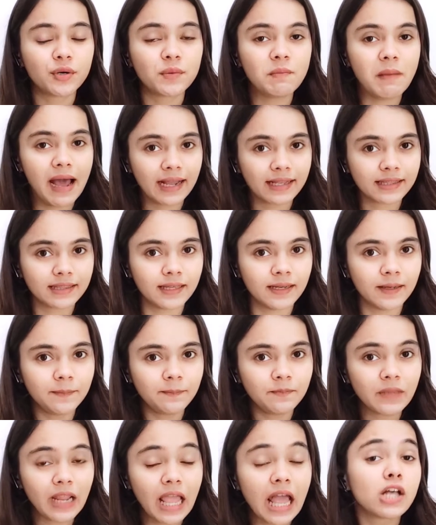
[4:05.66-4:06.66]
back then,
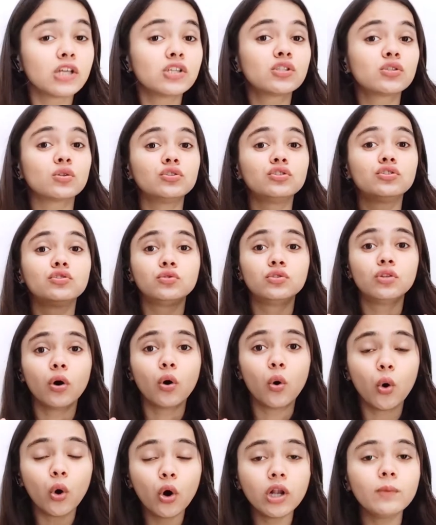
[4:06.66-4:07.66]
so the
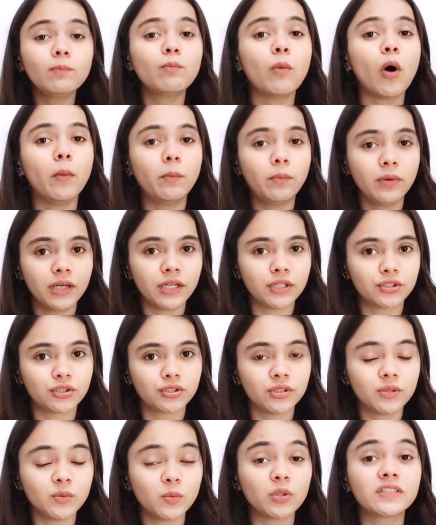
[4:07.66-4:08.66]
whole
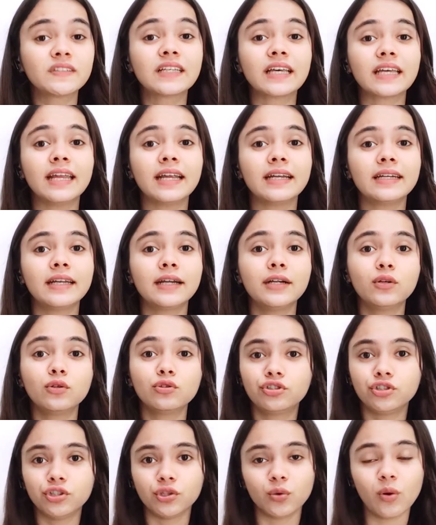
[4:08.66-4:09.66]
population was connected to
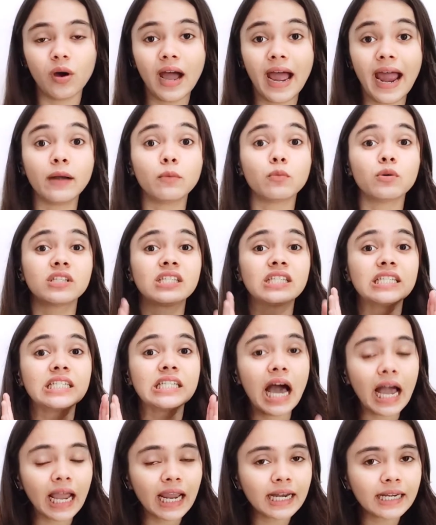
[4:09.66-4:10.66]
Jio and was
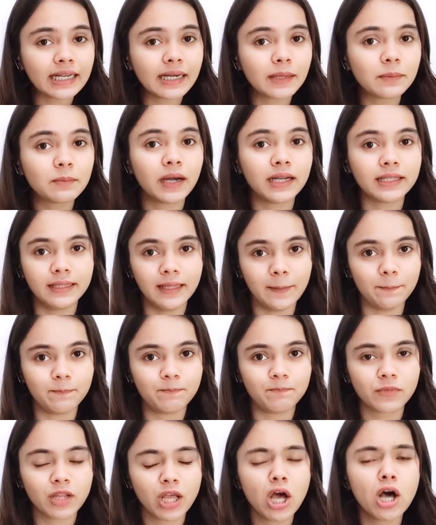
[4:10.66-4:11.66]
targeted by them.
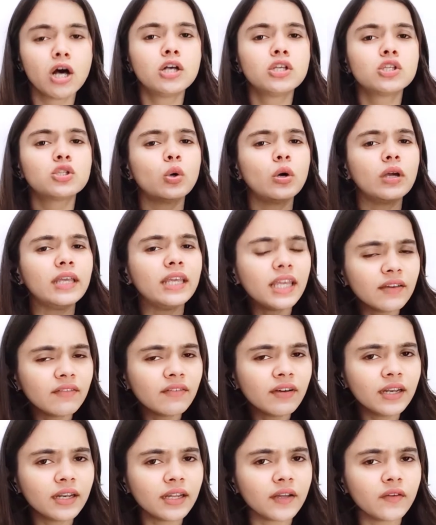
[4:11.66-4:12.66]
So
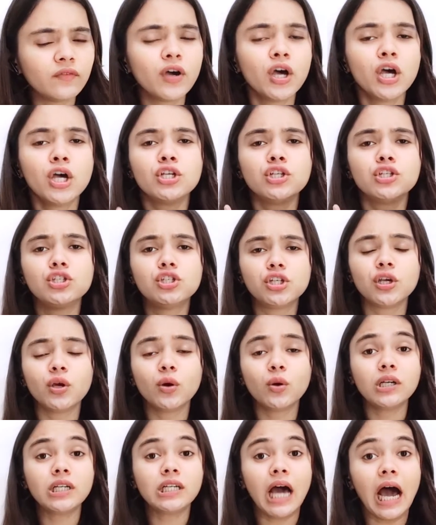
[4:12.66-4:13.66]
even if
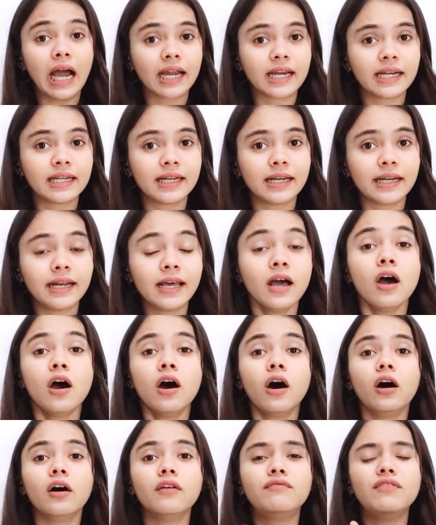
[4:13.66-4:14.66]
Jio targeted
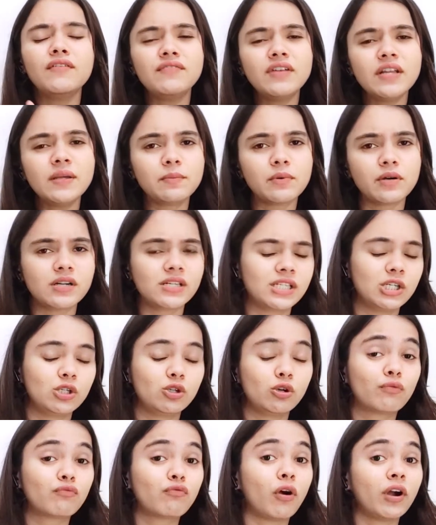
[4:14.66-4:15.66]
50%
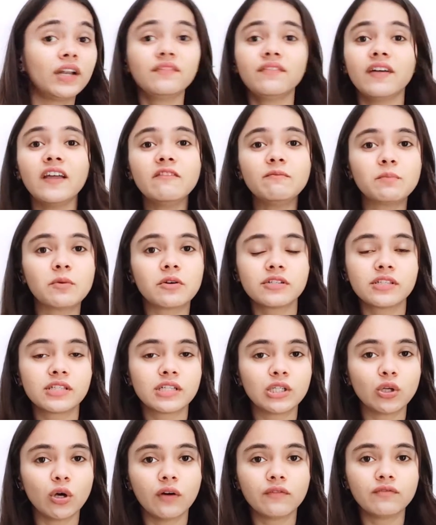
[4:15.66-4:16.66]
or
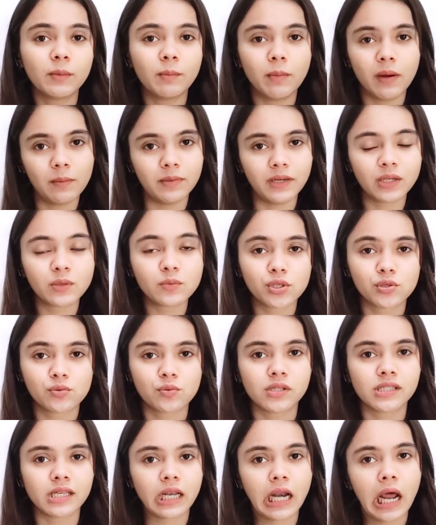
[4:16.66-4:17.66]
45% of the public, which
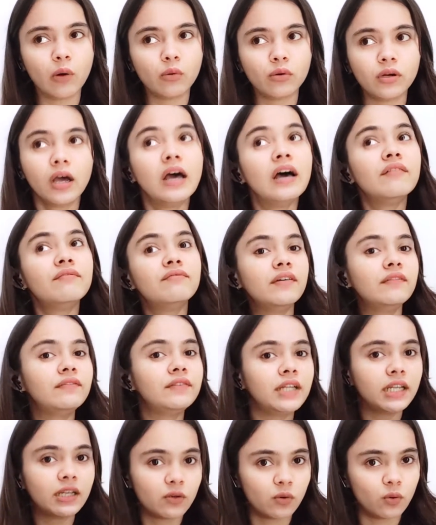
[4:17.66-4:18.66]
was around
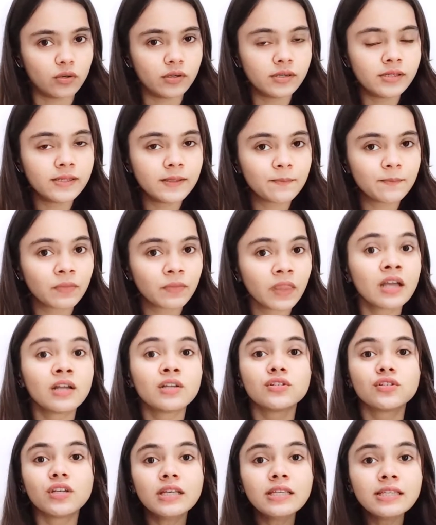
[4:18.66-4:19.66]
50 crores,
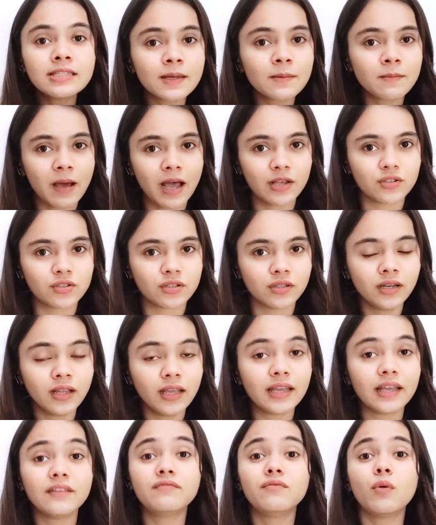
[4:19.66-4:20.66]
just imagine
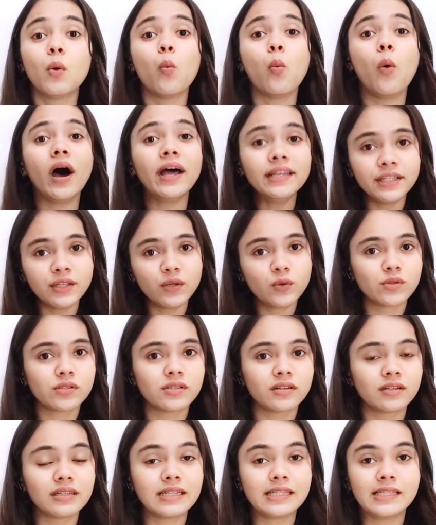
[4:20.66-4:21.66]
if one
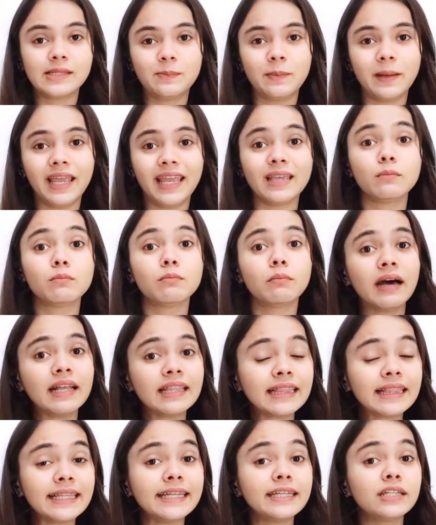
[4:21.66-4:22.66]
user is paying
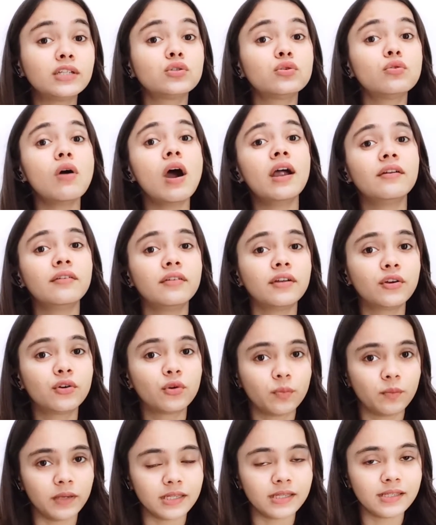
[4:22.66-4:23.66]
monthly 200
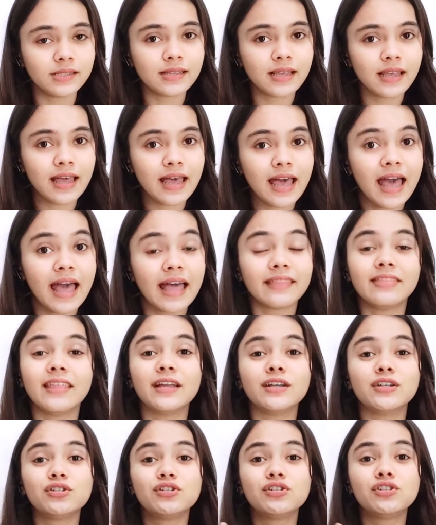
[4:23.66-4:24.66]
rupees,
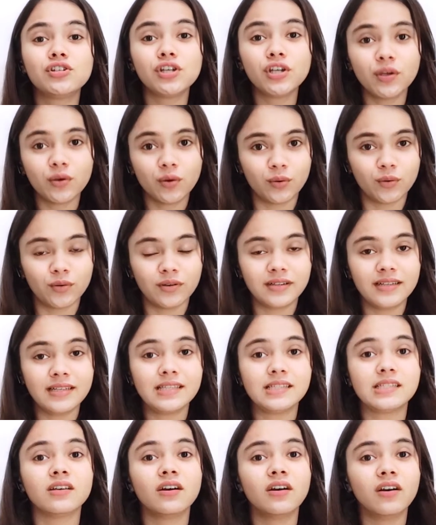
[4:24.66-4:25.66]
then Jio
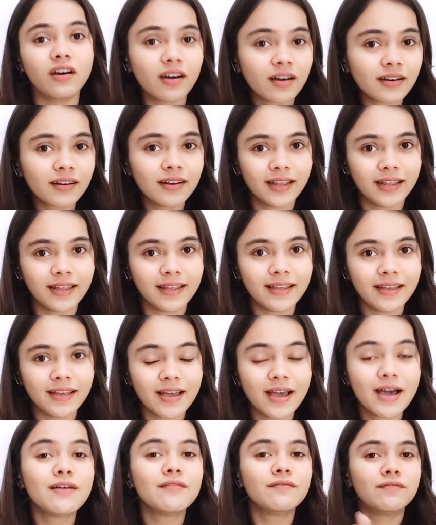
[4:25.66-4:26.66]
is earning
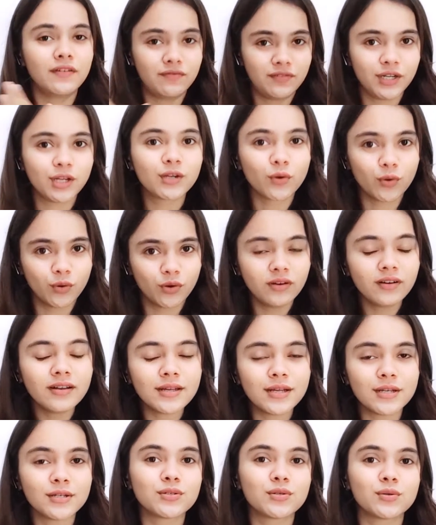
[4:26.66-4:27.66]
50 crore
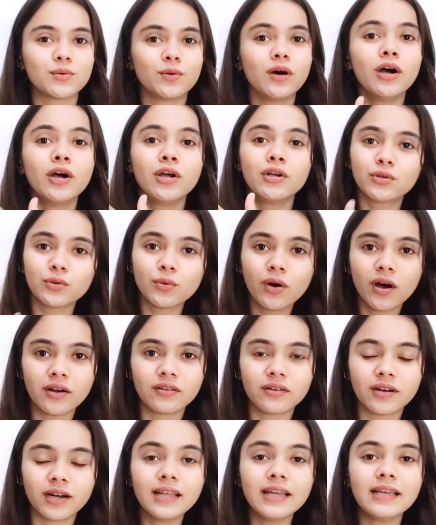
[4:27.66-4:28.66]
into
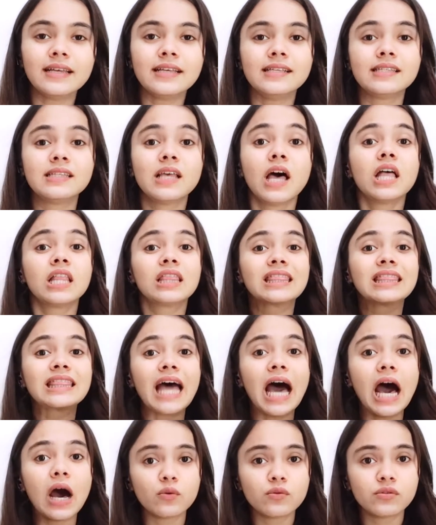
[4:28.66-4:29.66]
200 is
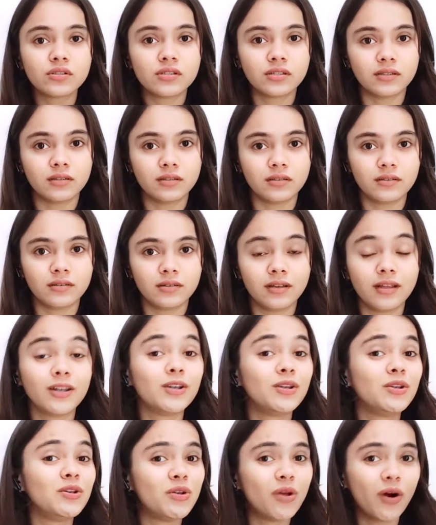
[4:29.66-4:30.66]
1000,
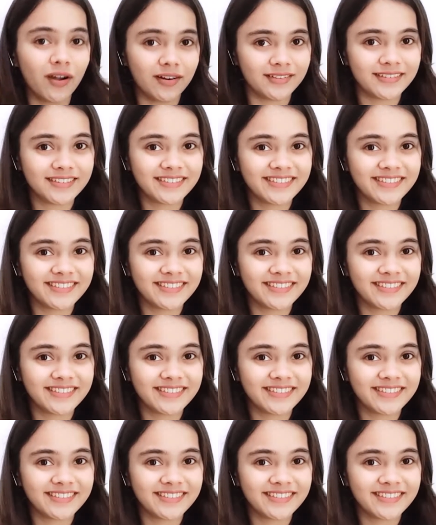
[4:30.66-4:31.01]
not